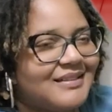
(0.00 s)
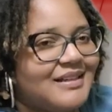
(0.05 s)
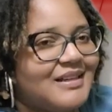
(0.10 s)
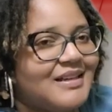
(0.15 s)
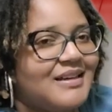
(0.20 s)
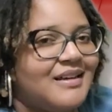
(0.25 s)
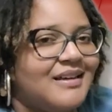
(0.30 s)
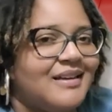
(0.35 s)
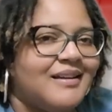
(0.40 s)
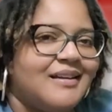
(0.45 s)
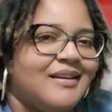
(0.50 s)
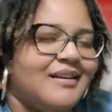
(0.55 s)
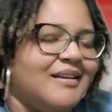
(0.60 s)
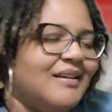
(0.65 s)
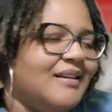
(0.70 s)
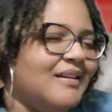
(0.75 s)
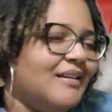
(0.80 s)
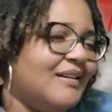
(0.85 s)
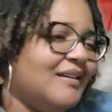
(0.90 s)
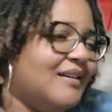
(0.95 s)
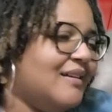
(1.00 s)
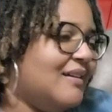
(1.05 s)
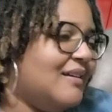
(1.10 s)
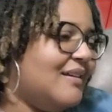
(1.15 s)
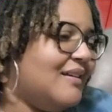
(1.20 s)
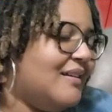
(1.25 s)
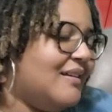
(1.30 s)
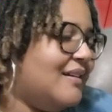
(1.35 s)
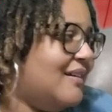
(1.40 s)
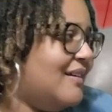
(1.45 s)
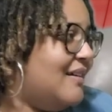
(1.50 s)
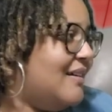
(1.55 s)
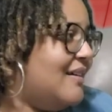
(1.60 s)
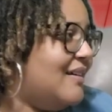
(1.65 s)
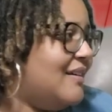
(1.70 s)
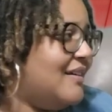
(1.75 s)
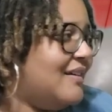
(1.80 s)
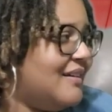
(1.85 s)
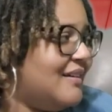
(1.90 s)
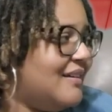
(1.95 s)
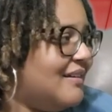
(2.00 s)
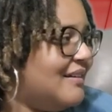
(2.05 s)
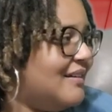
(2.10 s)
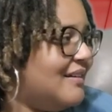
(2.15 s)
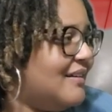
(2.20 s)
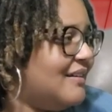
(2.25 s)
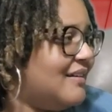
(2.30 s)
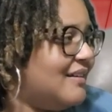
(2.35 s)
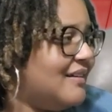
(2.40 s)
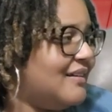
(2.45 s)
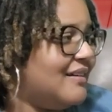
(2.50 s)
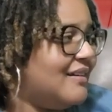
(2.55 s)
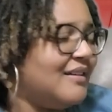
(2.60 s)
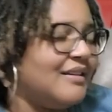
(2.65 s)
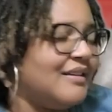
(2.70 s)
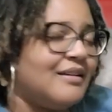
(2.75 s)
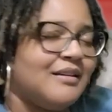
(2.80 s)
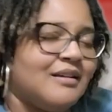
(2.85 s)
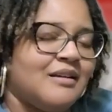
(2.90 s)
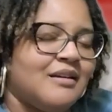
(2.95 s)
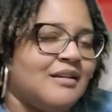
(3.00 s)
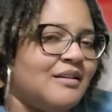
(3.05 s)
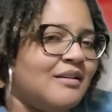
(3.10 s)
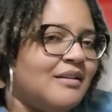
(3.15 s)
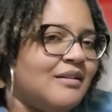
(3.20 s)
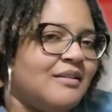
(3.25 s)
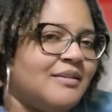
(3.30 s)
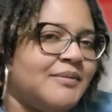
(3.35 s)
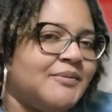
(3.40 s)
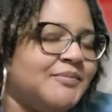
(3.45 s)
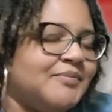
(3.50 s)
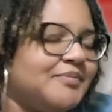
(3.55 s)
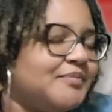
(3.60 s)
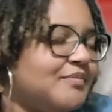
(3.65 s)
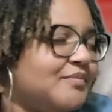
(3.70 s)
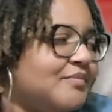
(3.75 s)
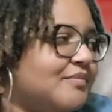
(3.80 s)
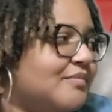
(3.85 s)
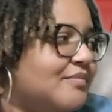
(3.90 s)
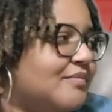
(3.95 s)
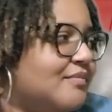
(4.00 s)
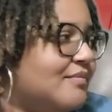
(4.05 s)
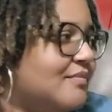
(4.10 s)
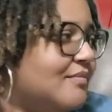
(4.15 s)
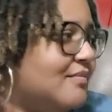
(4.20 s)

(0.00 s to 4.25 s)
No words are spoken by the person on screen.